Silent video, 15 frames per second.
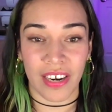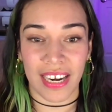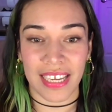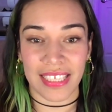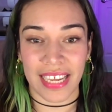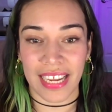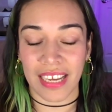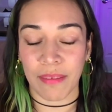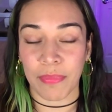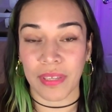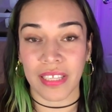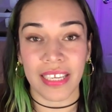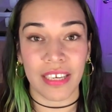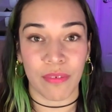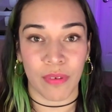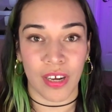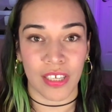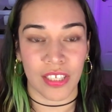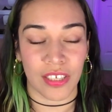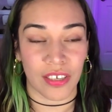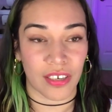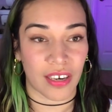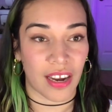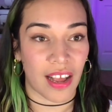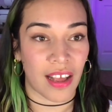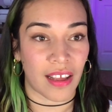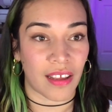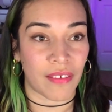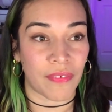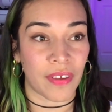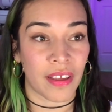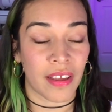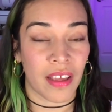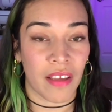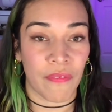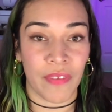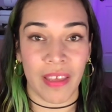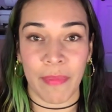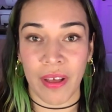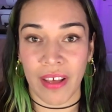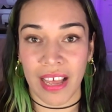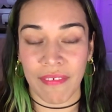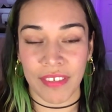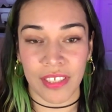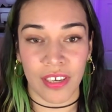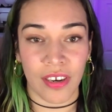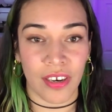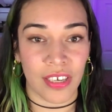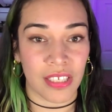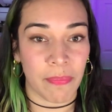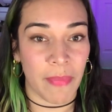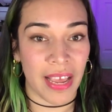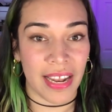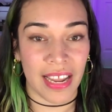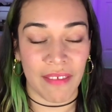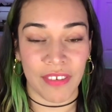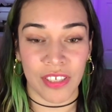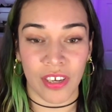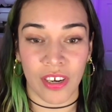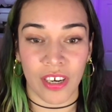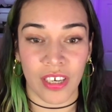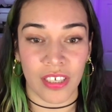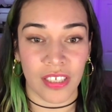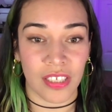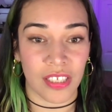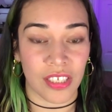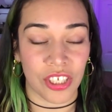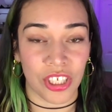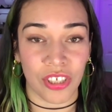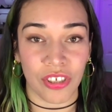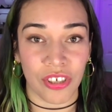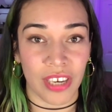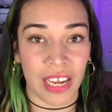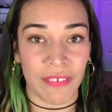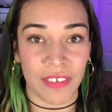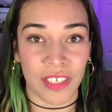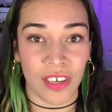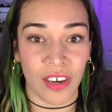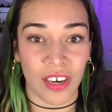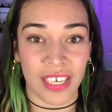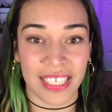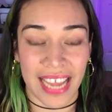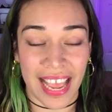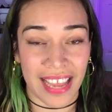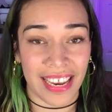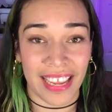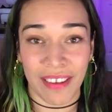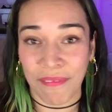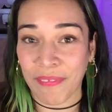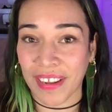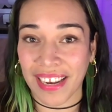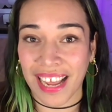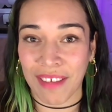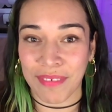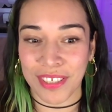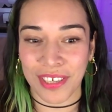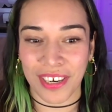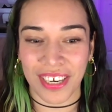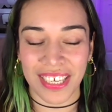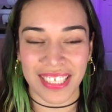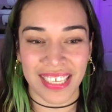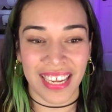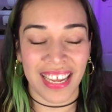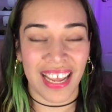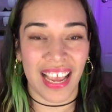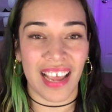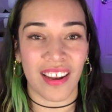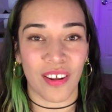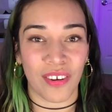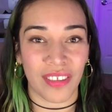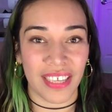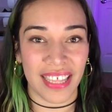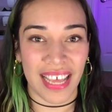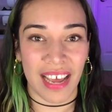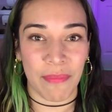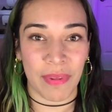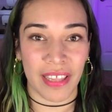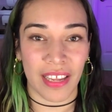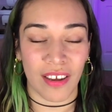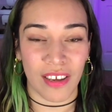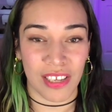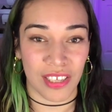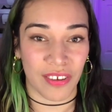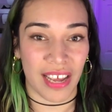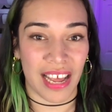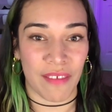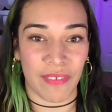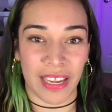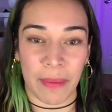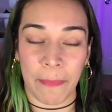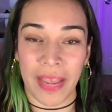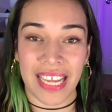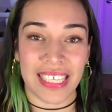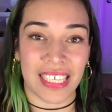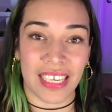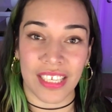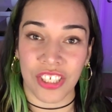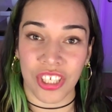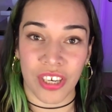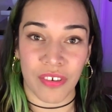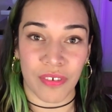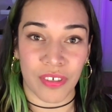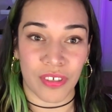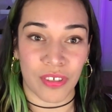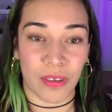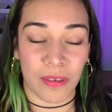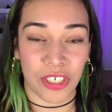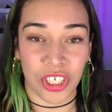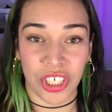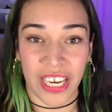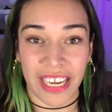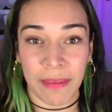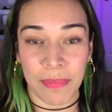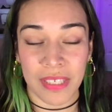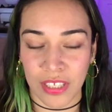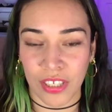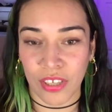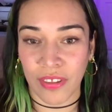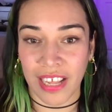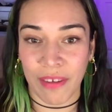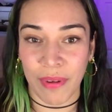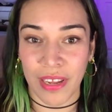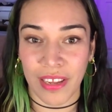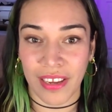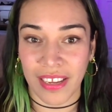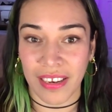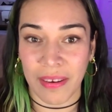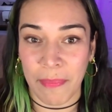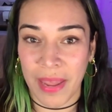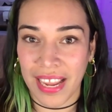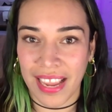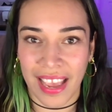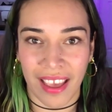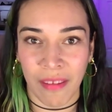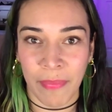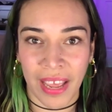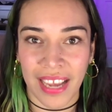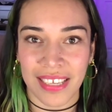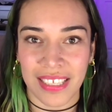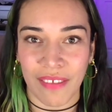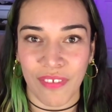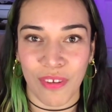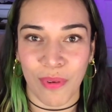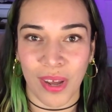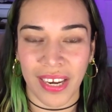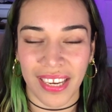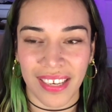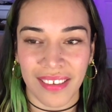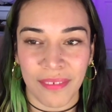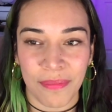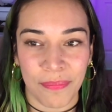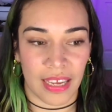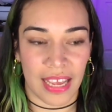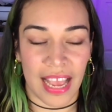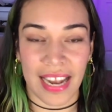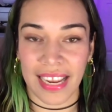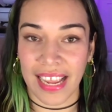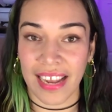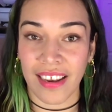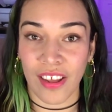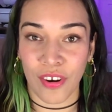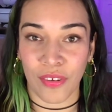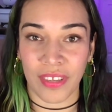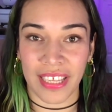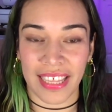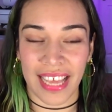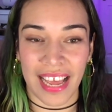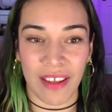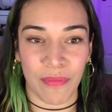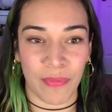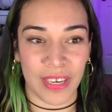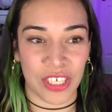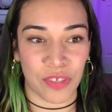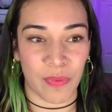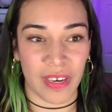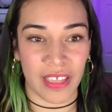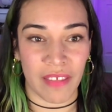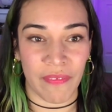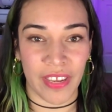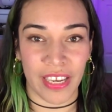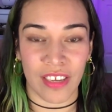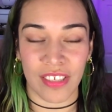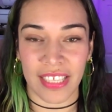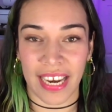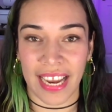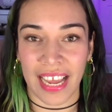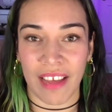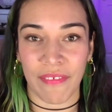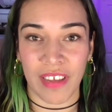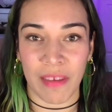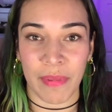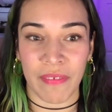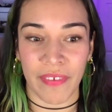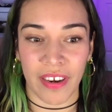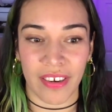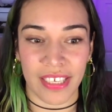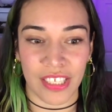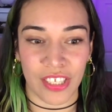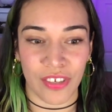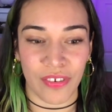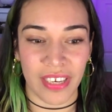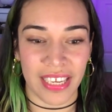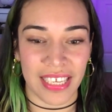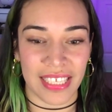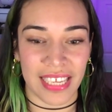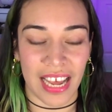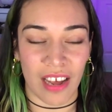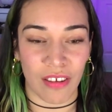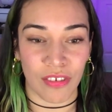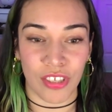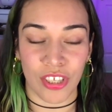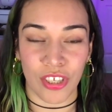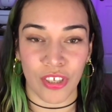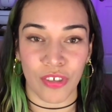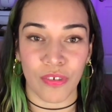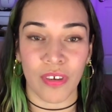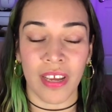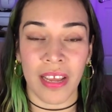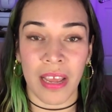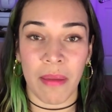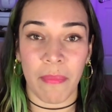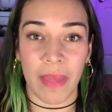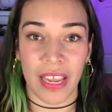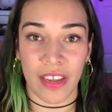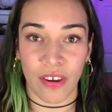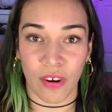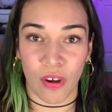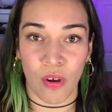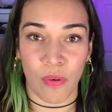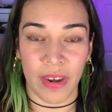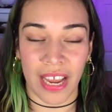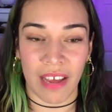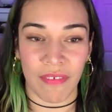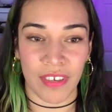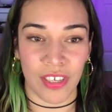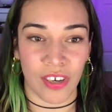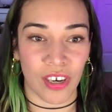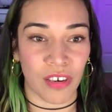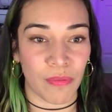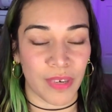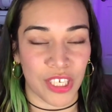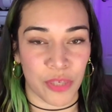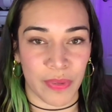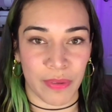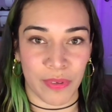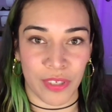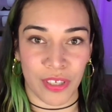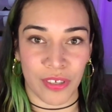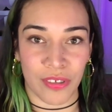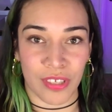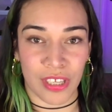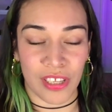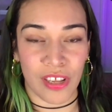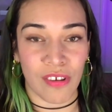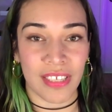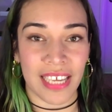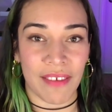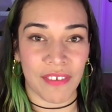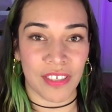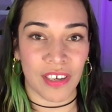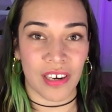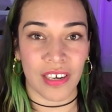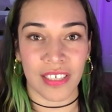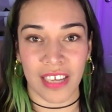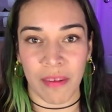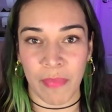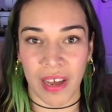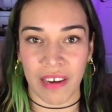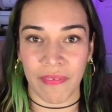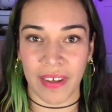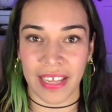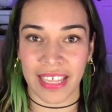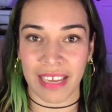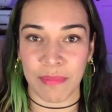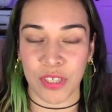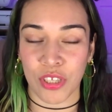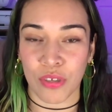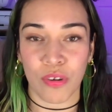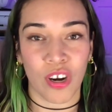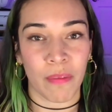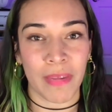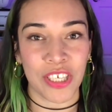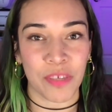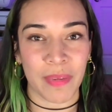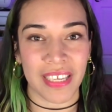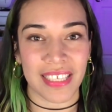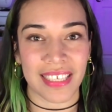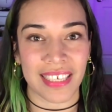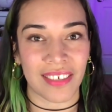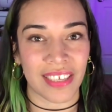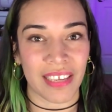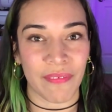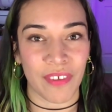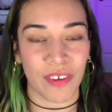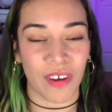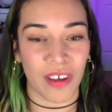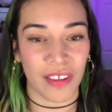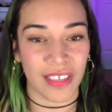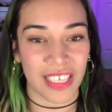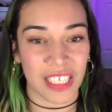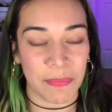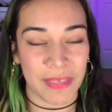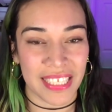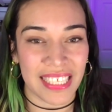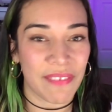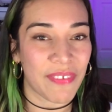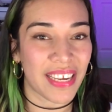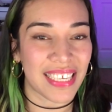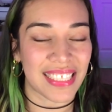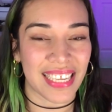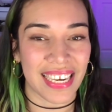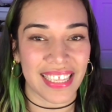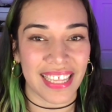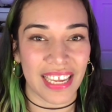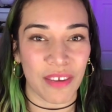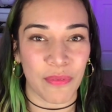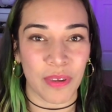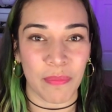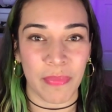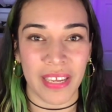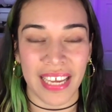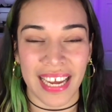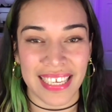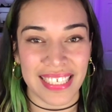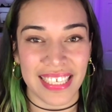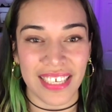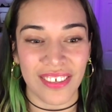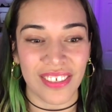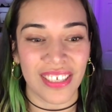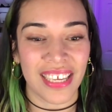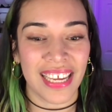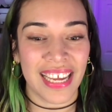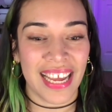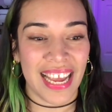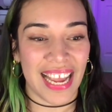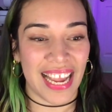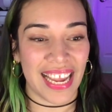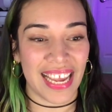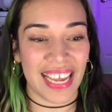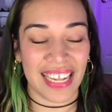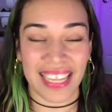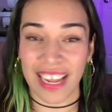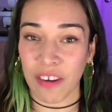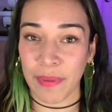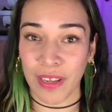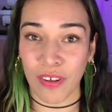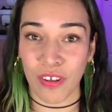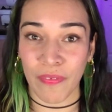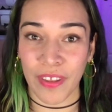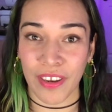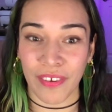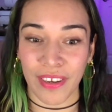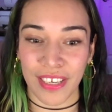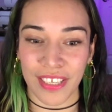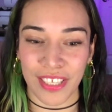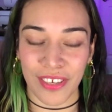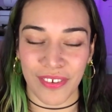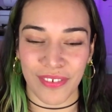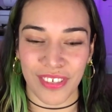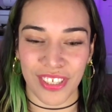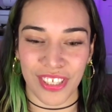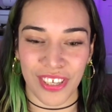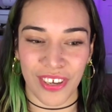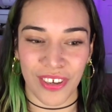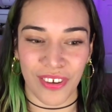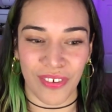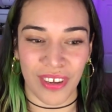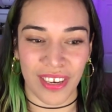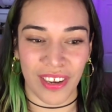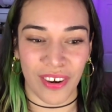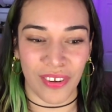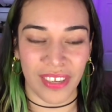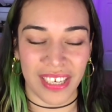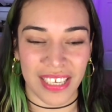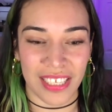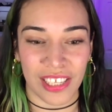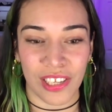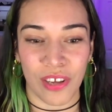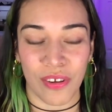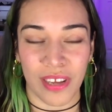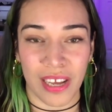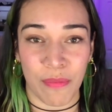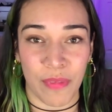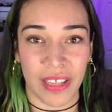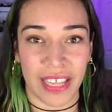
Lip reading: has a complete roster of female avatars, men avatars, children avatars, and infant avatars. And not only that, but they also have like basic general shapes, so that way you can make handbags if you wanted. And again, not only that, which one of the videos that I have coming very soon is how to make your own avatar, which we will use CLO's avatars and modify them to our measurements. And I'll give you all the specifics that I think would be ideal, and that'll be a whole video on its own. So not only does CLO come with